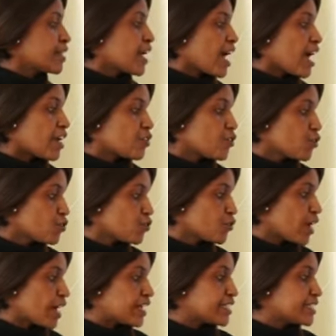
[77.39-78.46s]
I
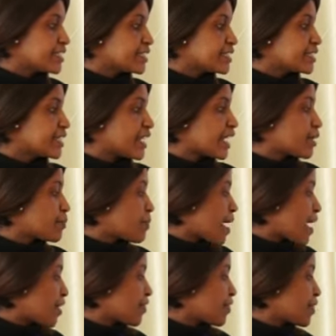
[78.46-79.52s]
usually take
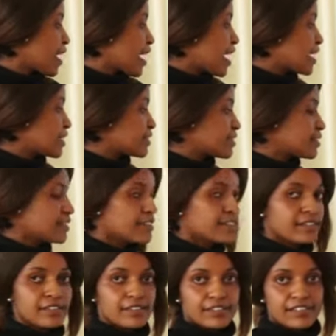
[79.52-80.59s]
bath at
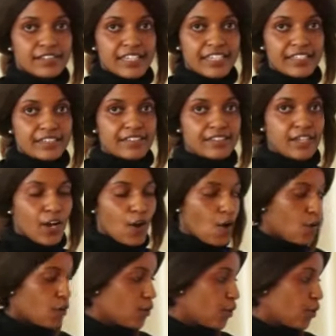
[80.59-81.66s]
6
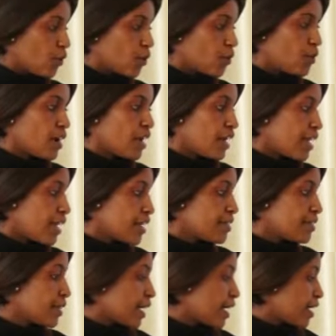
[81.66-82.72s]
o'clock
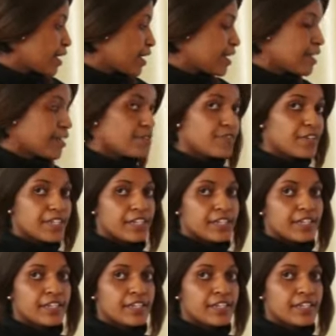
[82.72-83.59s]
in the evening.